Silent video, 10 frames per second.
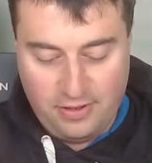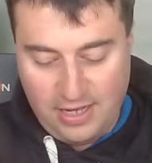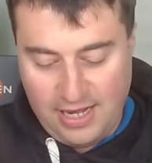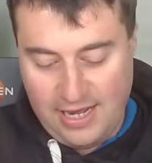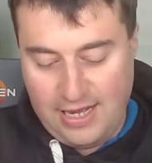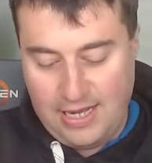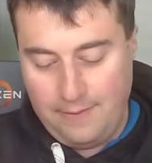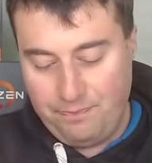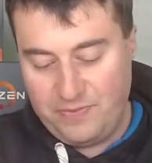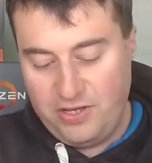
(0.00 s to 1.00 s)

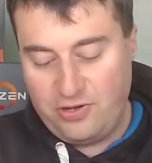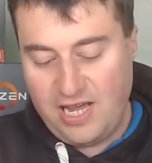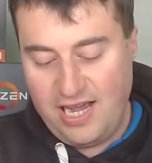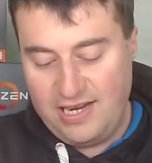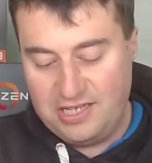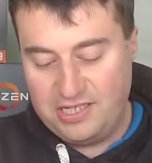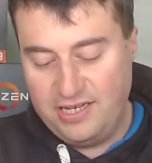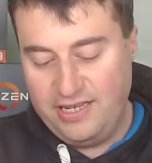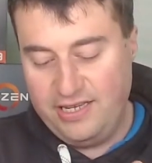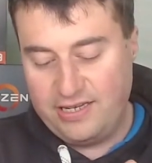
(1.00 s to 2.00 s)
Um, you can
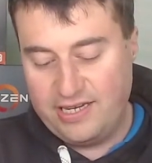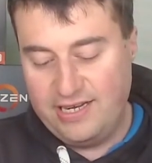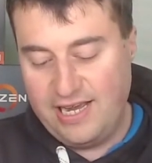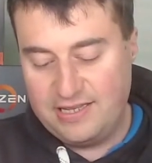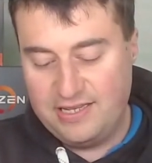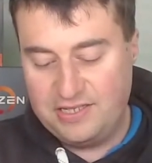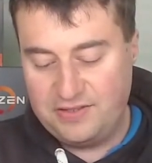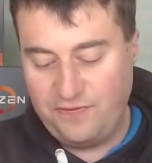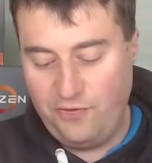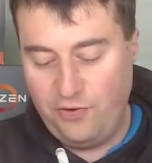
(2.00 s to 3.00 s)
actually connect this
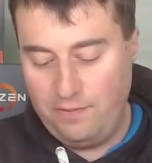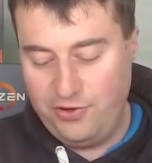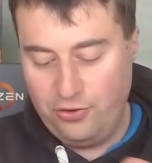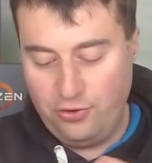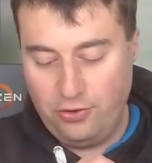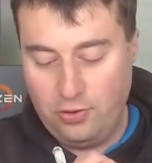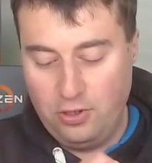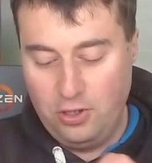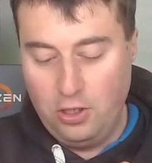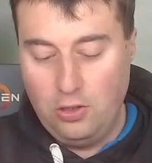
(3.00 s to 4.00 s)
from your
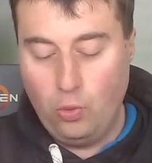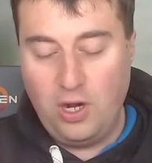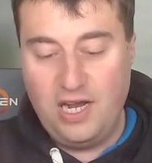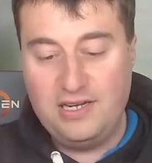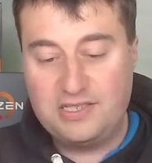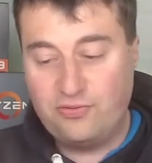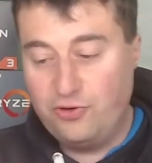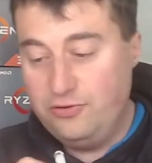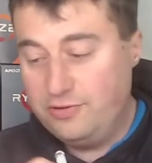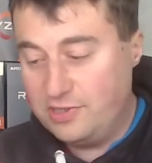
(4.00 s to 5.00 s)
wireless
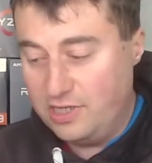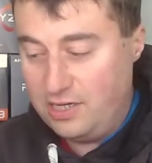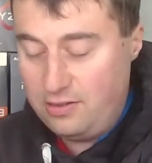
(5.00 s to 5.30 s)
router